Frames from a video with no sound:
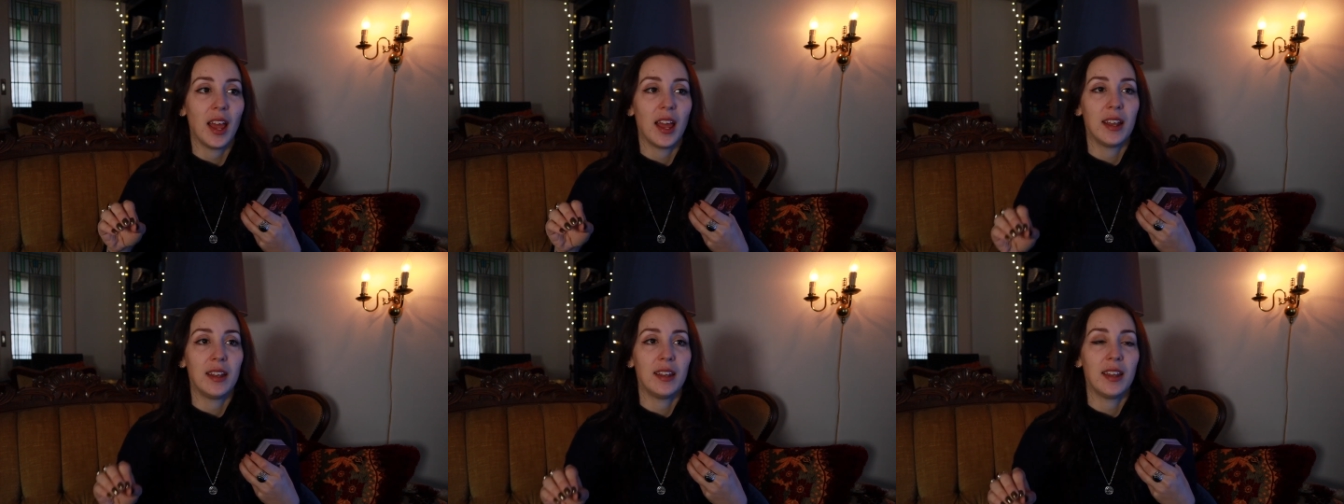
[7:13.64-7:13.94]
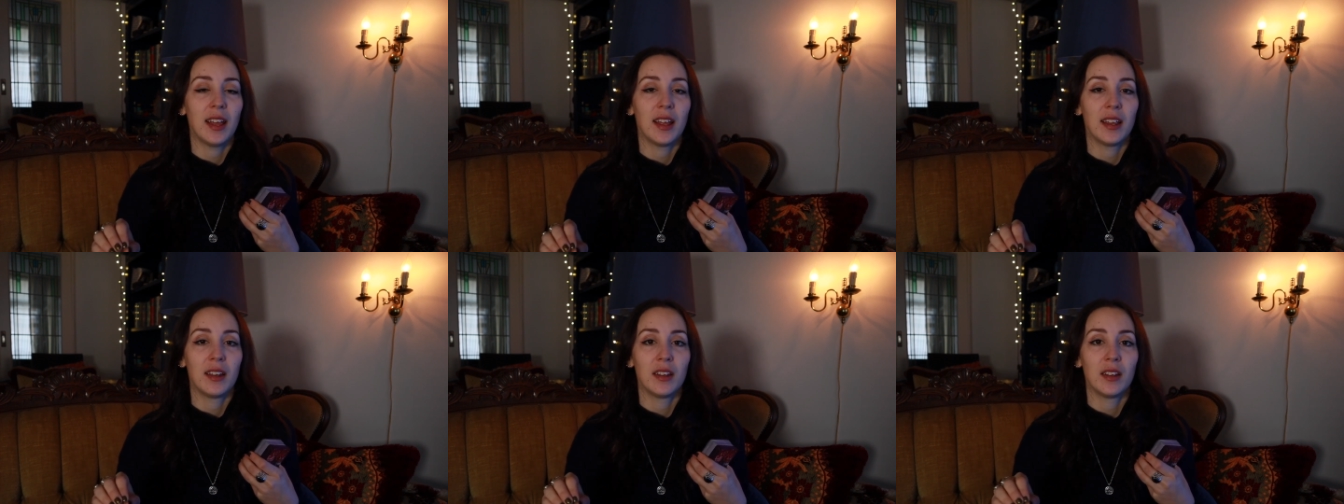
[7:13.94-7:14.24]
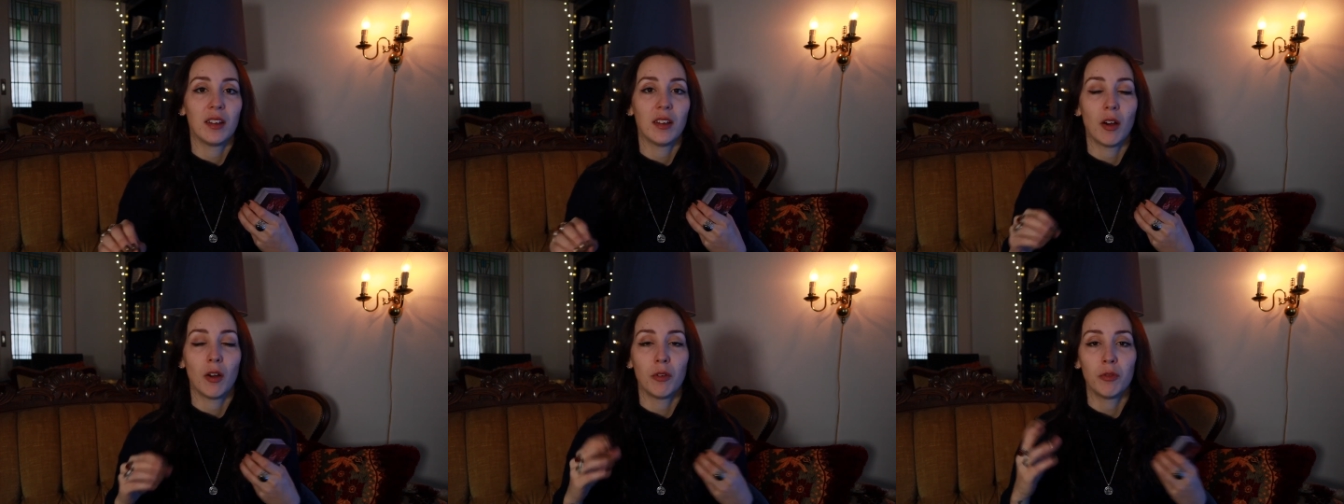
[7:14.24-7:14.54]
And
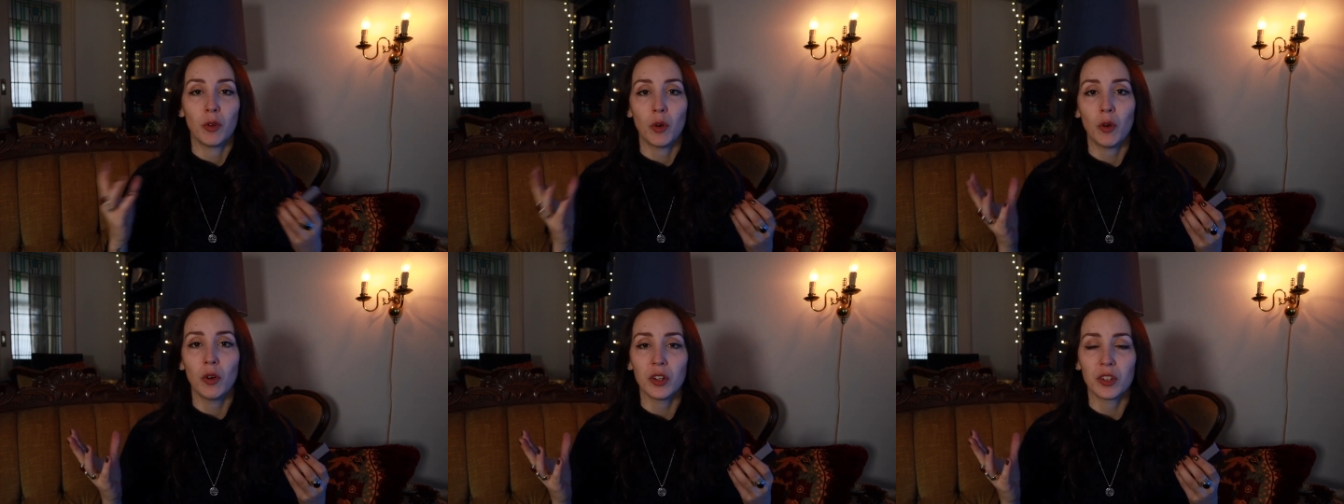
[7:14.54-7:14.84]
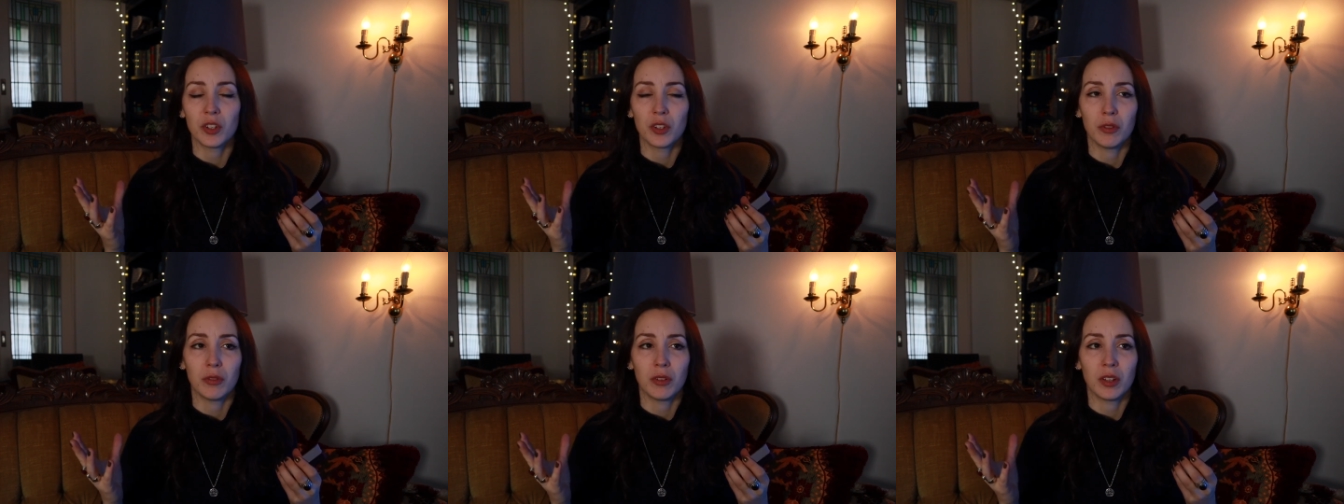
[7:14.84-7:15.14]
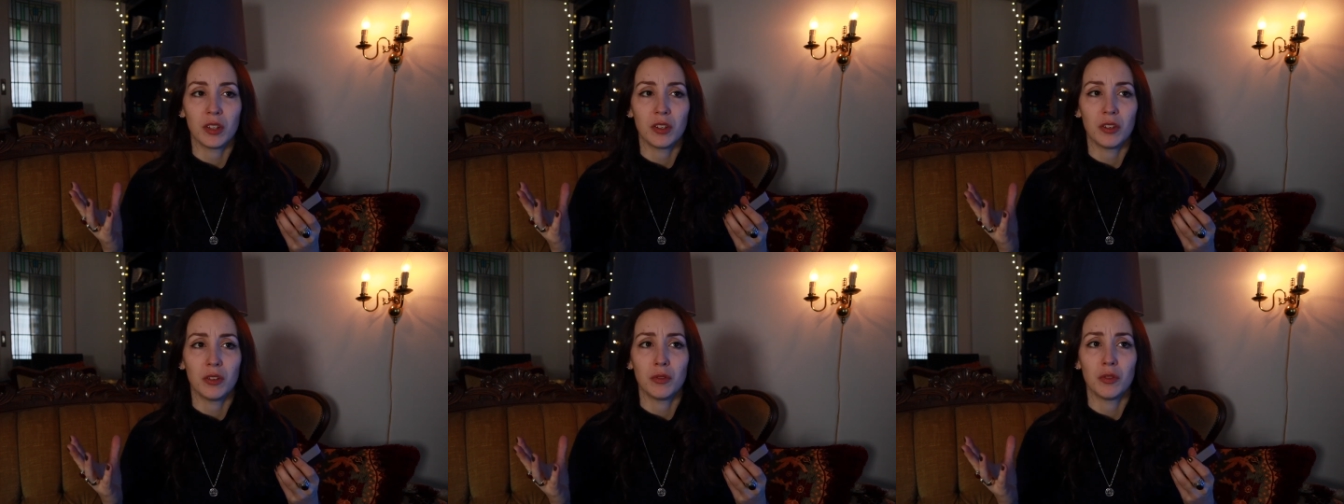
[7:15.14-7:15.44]
then, of course, you
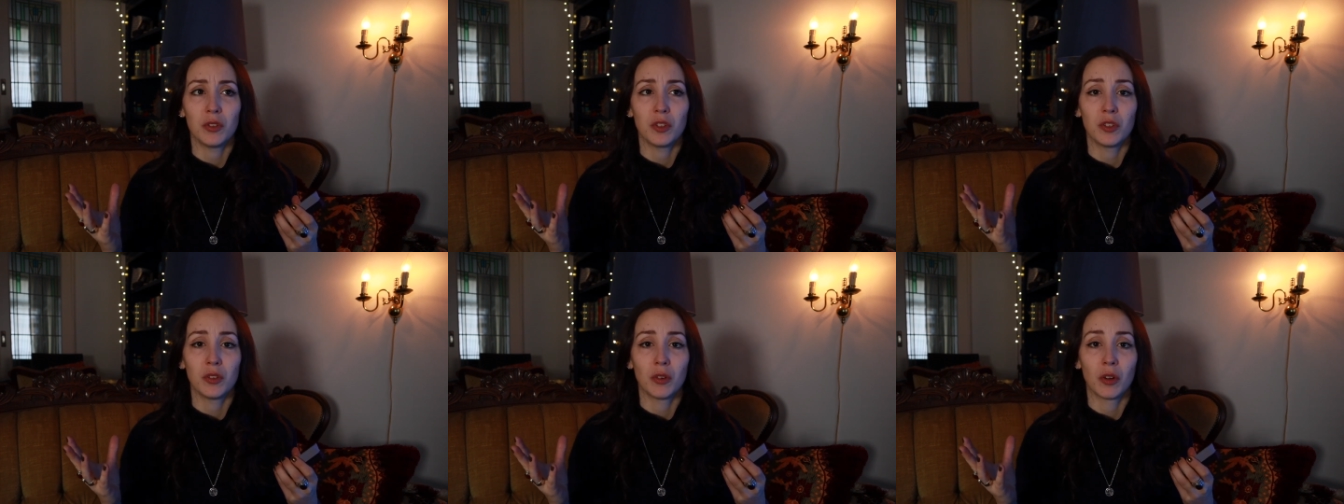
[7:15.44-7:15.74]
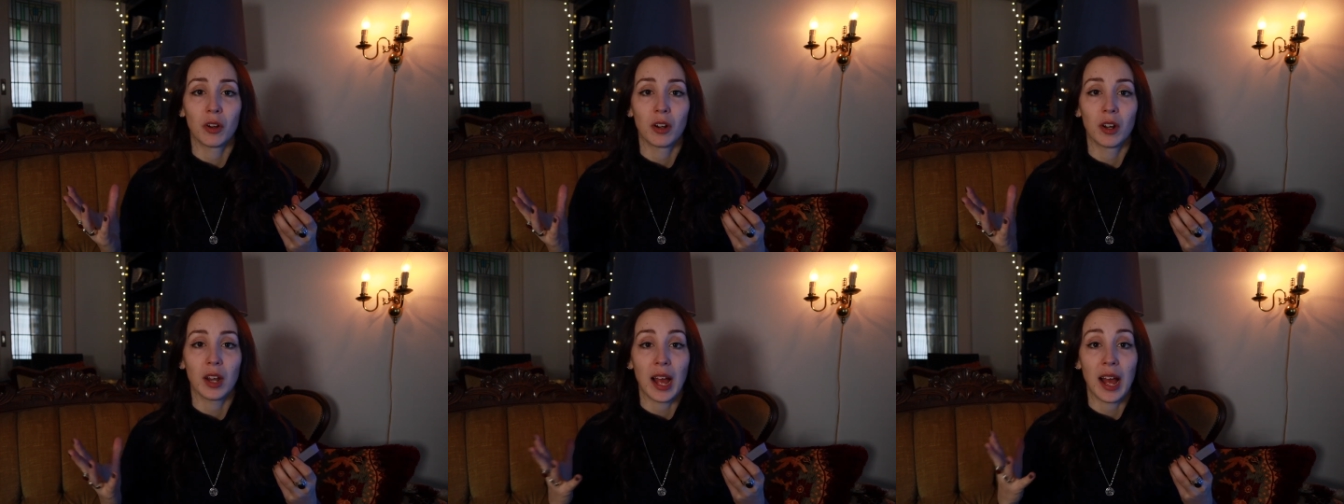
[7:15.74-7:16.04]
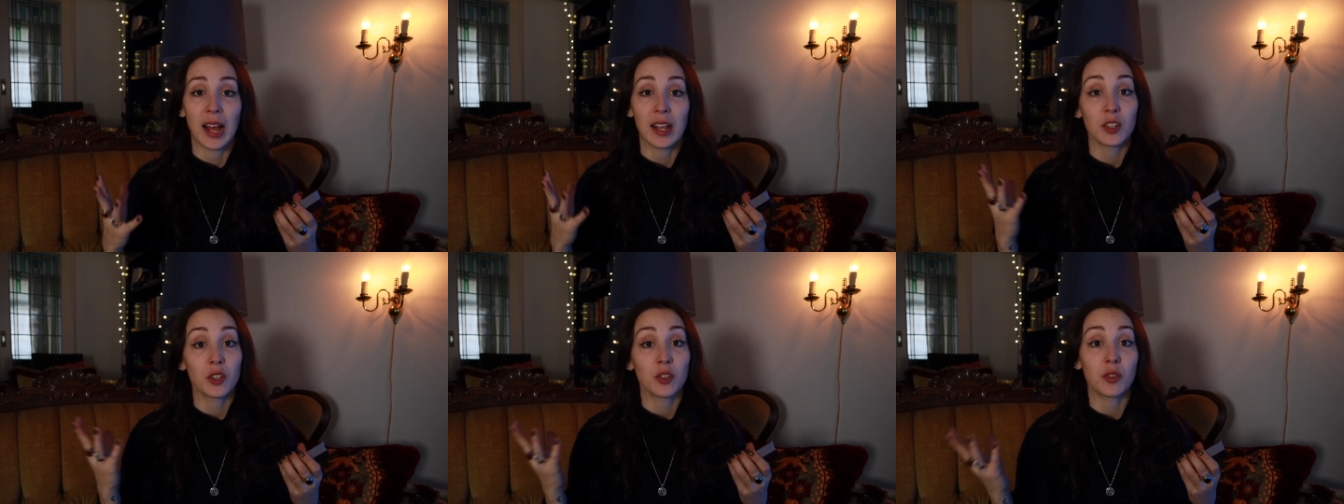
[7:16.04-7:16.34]
can use your
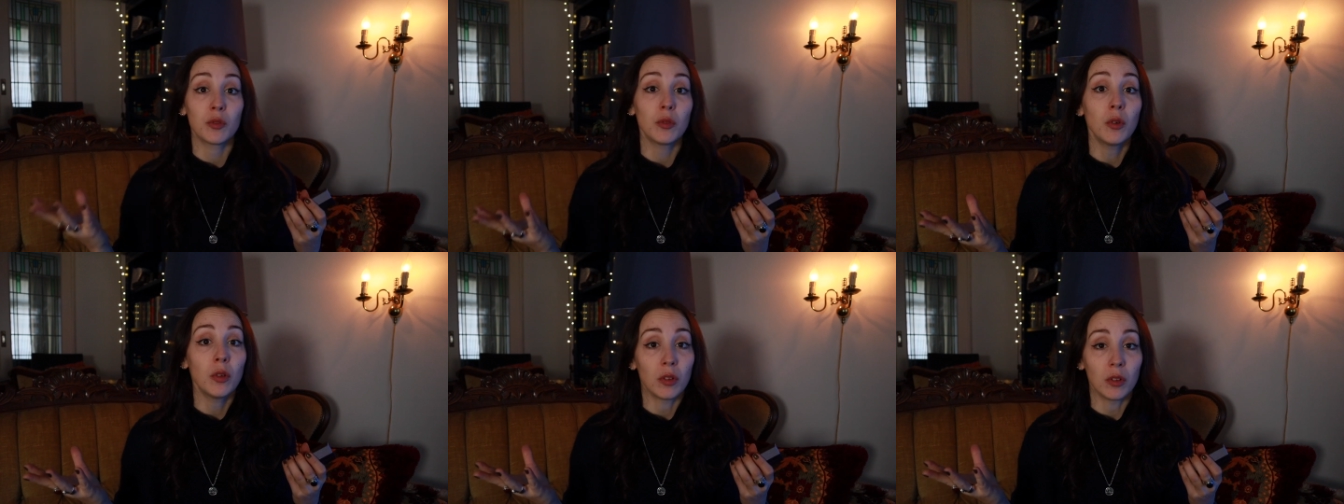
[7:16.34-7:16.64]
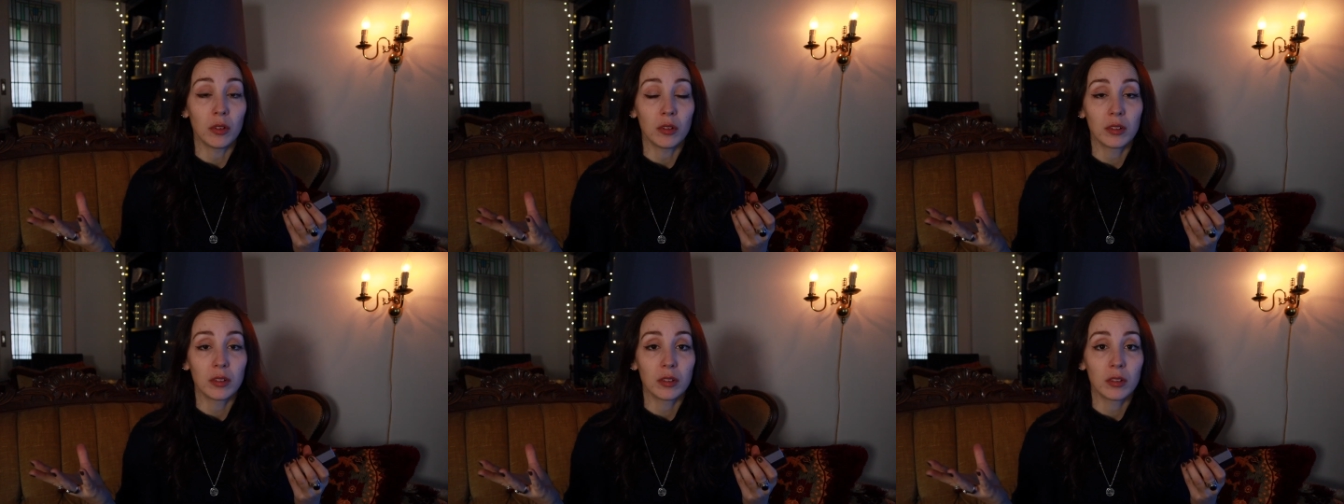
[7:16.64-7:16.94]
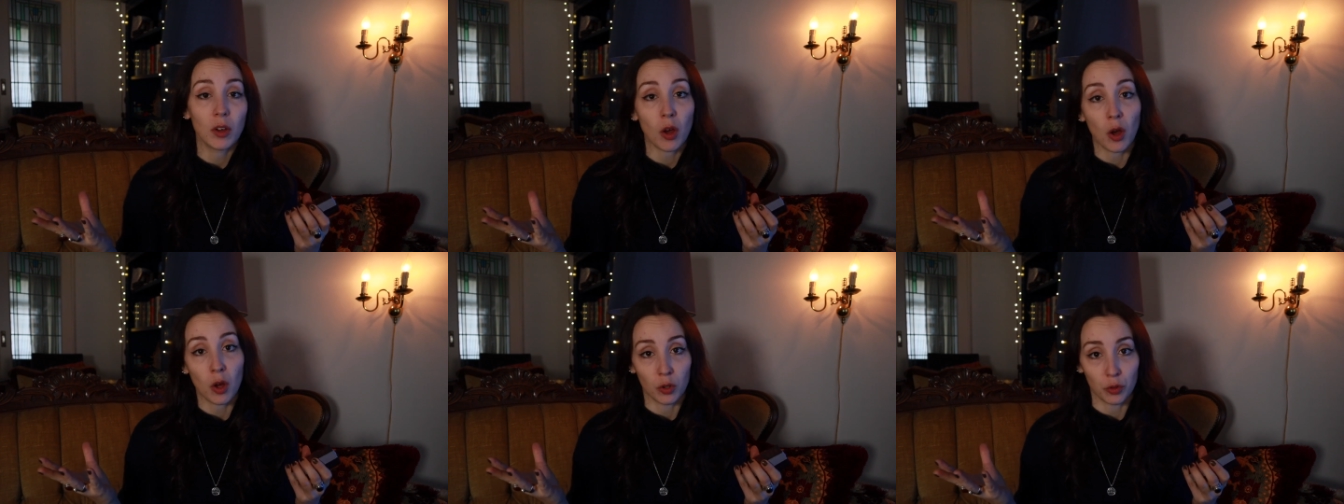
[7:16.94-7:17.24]
astral
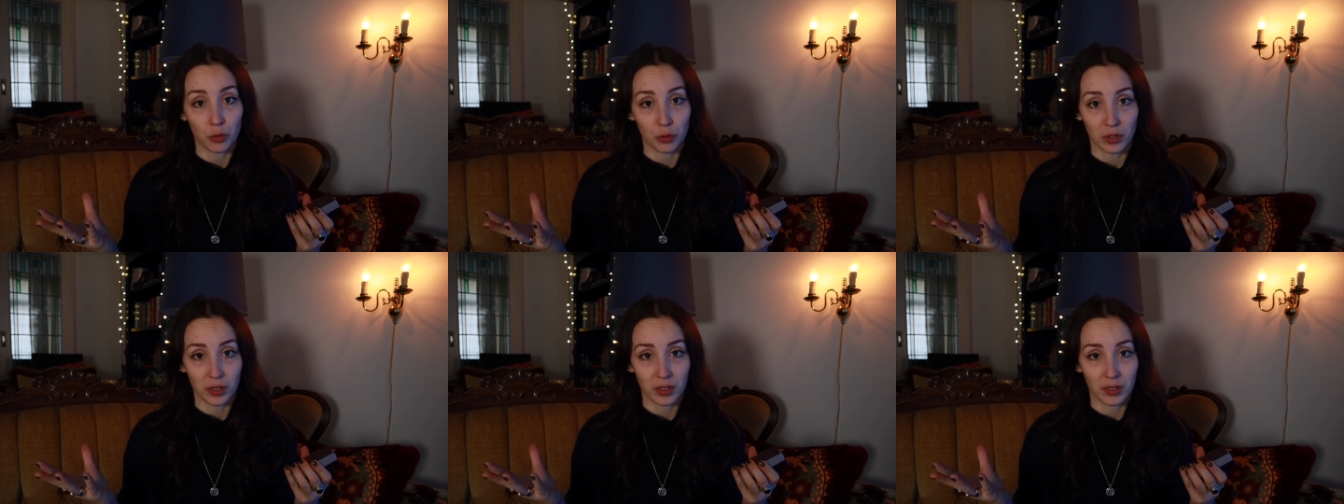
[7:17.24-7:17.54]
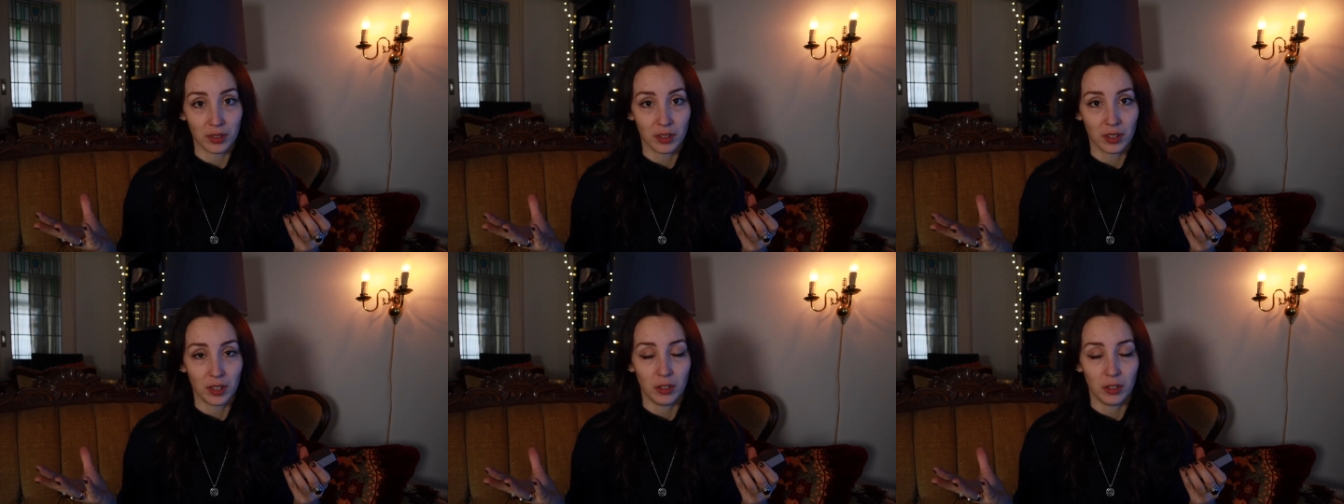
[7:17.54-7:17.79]
cauldron,